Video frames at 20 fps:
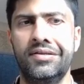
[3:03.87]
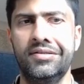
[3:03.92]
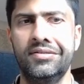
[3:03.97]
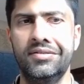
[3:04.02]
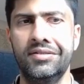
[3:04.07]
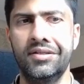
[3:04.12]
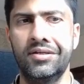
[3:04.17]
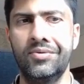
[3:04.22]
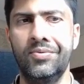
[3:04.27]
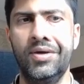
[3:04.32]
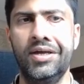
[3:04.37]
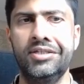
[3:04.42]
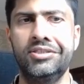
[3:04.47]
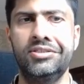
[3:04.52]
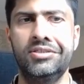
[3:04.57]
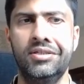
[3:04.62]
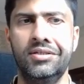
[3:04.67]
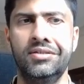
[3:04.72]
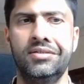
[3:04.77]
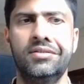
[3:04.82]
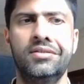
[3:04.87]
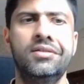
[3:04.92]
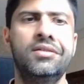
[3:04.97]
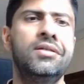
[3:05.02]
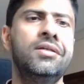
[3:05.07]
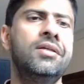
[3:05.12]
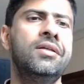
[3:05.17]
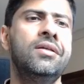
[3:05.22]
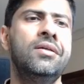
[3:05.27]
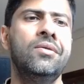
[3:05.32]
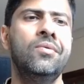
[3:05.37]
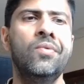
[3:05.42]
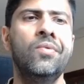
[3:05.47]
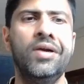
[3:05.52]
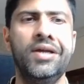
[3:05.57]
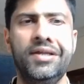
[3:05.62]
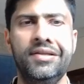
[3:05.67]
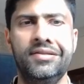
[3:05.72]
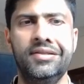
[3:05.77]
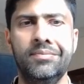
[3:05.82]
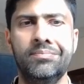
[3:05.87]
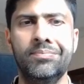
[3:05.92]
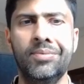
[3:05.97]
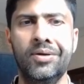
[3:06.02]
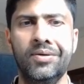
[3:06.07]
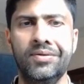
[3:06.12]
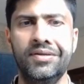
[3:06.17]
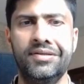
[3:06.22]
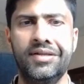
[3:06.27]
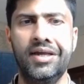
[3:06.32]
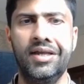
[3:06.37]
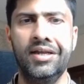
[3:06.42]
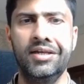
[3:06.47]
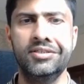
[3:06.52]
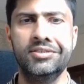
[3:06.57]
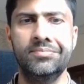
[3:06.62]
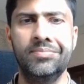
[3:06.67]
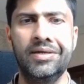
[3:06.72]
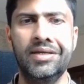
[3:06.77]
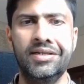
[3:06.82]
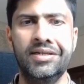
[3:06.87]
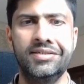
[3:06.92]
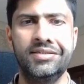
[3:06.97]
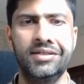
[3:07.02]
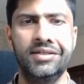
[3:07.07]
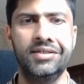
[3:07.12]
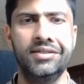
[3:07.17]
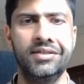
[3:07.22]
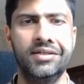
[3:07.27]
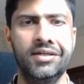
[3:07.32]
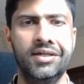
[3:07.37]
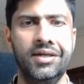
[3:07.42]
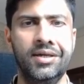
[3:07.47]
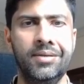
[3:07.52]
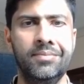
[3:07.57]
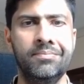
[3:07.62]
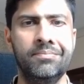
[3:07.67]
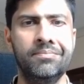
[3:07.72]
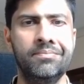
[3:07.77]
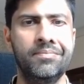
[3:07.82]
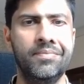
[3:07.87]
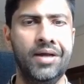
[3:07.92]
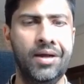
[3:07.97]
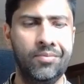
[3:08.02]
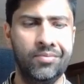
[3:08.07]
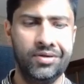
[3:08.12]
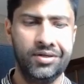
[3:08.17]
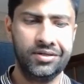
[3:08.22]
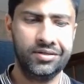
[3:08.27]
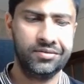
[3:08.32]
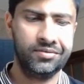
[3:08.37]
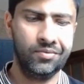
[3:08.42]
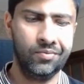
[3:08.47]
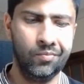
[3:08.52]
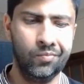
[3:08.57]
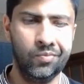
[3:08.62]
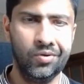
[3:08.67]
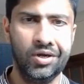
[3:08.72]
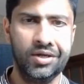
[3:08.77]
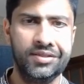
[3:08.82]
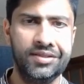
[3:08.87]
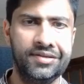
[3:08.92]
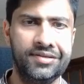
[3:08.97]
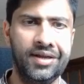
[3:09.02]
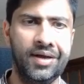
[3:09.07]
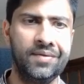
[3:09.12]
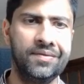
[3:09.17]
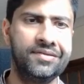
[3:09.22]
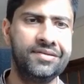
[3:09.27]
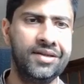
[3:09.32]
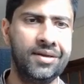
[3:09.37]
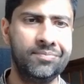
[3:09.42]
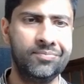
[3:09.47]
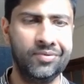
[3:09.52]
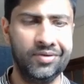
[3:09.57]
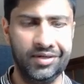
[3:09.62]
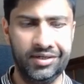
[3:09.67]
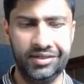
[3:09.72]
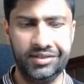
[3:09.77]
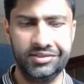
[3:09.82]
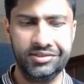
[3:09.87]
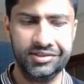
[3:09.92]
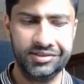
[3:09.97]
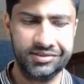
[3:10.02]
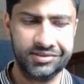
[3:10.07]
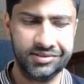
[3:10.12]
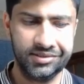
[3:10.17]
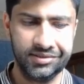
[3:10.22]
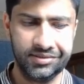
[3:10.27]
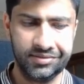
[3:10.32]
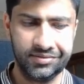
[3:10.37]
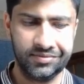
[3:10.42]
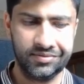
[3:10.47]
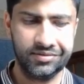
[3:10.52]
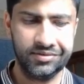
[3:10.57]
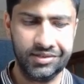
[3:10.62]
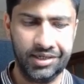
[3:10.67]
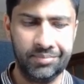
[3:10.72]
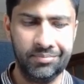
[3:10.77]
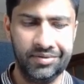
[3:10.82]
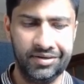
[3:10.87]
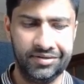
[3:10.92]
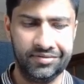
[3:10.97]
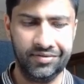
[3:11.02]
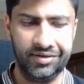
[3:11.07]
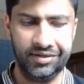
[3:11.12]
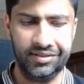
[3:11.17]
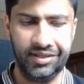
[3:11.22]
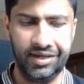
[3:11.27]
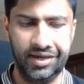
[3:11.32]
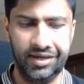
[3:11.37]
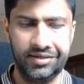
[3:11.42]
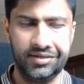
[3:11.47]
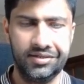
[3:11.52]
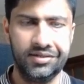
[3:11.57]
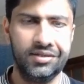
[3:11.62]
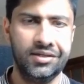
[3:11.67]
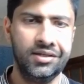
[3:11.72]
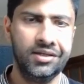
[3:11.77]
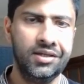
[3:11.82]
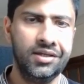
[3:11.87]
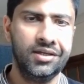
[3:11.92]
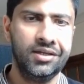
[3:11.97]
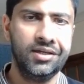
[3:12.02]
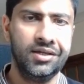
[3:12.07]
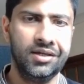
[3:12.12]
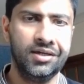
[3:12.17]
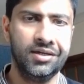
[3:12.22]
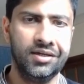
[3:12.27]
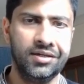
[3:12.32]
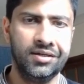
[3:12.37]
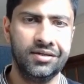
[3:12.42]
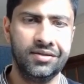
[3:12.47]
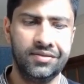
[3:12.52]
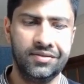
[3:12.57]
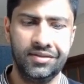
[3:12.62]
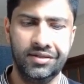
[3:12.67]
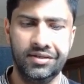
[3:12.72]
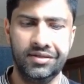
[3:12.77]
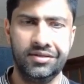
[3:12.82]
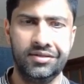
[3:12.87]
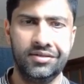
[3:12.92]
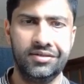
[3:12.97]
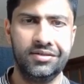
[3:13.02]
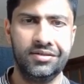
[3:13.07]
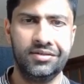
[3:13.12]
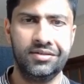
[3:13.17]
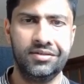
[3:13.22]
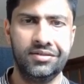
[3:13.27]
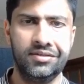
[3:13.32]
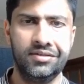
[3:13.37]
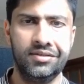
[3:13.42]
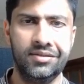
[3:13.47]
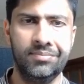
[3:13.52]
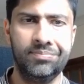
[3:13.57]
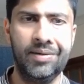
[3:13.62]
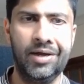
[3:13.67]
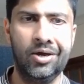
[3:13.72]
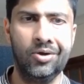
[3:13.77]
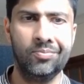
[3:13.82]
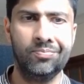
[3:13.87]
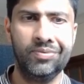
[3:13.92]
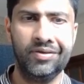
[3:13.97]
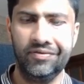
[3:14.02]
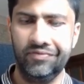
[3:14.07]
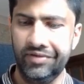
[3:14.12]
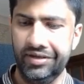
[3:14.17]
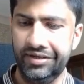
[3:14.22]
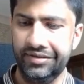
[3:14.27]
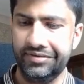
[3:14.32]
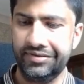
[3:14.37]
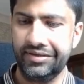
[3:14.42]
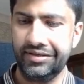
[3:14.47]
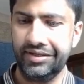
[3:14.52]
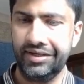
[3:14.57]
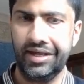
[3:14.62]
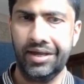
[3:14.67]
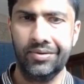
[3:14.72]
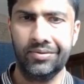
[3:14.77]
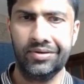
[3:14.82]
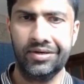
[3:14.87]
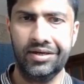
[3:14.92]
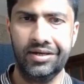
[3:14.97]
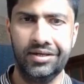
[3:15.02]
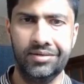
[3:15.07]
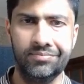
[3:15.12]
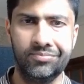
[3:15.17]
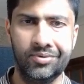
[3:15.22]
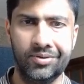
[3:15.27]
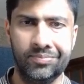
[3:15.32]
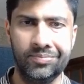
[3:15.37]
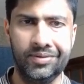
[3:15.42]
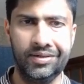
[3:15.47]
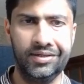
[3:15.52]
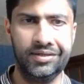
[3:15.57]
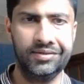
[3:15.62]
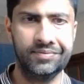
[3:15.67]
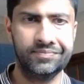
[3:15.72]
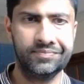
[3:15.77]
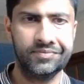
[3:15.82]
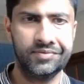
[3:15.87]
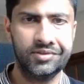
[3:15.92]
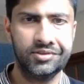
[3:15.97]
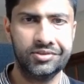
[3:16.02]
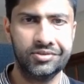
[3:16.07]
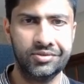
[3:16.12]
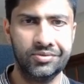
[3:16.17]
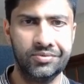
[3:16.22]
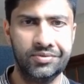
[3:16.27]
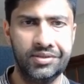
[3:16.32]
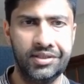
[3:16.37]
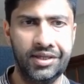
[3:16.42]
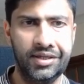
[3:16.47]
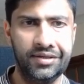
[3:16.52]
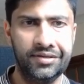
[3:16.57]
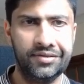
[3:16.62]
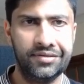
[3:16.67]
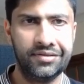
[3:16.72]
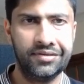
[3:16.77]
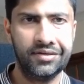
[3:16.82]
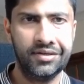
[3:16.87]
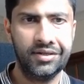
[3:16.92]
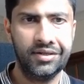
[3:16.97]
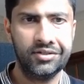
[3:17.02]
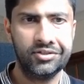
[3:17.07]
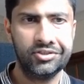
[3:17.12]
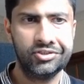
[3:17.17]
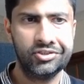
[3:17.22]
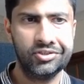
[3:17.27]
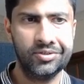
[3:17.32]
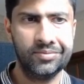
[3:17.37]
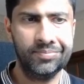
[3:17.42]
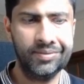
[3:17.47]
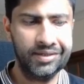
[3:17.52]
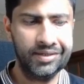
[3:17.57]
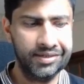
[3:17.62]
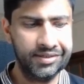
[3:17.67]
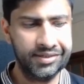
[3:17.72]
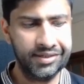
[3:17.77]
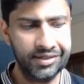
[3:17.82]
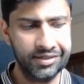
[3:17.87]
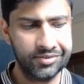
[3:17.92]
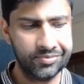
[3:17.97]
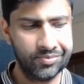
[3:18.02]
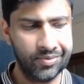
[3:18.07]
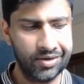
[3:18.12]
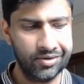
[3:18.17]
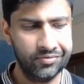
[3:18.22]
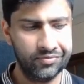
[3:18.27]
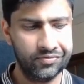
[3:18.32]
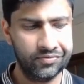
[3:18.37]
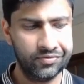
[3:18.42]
to the question, what is the bonus eligibility? I'm going to work this out separately just to demonstrate that the PowerPivot is calculating properly. So this should be D12